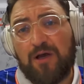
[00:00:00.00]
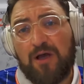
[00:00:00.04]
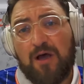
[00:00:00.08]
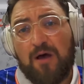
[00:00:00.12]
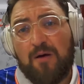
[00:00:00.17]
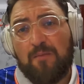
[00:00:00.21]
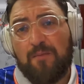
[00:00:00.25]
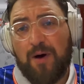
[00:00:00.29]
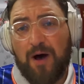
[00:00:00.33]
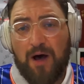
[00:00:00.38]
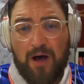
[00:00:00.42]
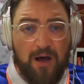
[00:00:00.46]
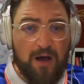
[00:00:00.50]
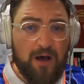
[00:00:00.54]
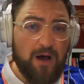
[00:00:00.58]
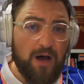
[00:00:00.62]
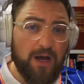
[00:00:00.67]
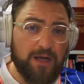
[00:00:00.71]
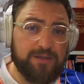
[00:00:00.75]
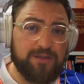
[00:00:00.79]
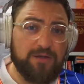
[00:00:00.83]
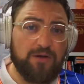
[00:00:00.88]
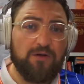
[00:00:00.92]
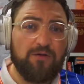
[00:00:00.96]
but
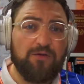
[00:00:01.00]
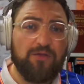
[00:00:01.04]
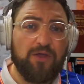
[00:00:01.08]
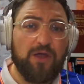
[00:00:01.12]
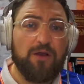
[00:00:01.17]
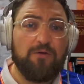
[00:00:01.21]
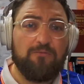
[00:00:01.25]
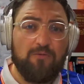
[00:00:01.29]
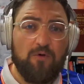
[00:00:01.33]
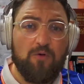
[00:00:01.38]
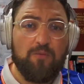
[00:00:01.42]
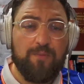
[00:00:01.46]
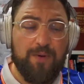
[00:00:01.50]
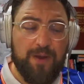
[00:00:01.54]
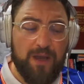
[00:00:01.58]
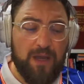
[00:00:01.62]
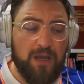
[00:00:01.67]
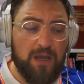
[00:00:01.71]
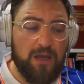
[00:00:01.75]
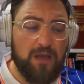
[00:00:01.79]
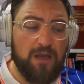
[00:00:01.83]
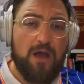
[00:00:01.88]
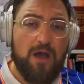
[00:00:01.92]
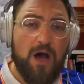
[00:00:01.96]
I do think we'll
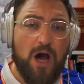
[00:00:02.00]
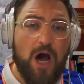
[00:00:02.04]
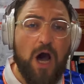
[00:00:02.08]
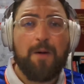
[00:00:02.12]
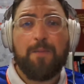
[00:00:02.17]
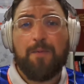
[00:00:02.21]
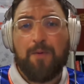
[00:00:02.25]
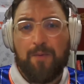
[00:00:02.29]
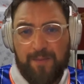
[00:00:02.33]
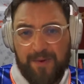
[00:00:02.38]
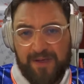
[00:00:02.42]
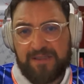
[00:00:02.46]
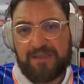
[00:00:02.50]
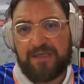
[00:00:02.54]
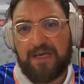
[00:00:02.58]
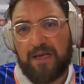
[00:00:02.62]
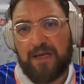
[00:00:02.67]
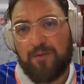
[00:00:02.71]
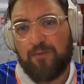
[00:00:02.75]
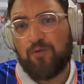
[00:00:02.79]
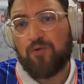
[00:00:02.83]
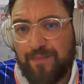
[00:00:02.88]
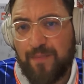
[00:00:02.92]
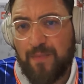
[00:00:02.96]
be upper
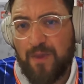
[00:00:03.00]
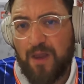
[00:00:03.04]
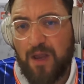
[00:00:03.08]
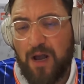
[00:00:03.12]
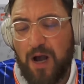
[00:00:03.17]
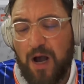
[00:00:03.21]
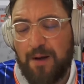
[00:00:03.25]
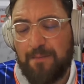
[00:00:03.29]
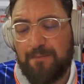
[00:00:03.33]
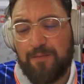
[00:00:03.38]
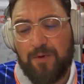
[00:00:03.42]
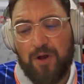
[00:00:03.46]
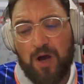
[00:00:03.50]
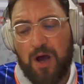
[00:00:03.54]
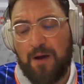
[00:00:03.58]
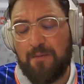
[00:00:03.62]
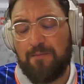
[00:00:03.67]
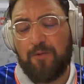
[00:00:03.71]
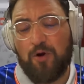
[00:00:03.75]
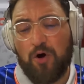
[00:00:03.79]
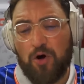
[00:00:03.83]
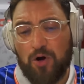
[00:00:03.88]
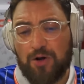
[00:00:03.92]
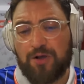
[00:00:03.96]
mid-table. I'm
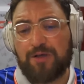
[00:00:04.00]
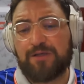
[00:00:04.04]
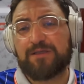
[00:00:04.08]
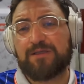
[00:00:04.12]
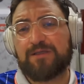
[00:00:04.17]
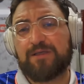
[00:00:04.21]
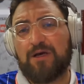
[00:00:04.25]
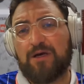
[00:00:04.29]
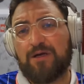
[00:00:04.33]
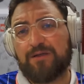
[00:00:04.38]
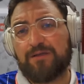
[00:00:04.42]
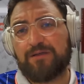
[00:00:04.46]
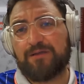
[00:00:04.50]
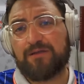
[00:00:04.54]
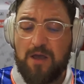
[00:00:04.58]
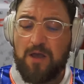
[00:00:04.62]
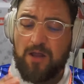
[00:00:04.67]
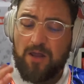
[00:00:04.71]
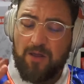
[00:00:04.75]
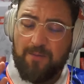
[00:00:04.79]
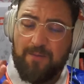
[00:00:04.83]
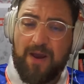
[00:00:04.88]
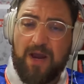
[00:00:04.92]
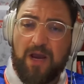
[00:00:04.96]
not concerned.
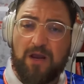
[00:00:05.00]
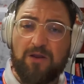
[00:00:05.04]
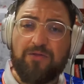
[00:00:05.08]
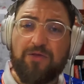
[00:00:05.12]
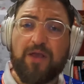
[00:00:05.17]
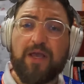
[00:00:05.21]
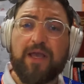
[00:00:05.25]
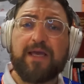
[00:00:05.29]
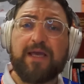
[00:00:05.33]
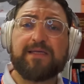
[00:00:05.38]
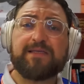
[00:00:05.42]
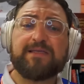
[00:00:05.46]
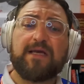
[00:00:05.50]
The main thing is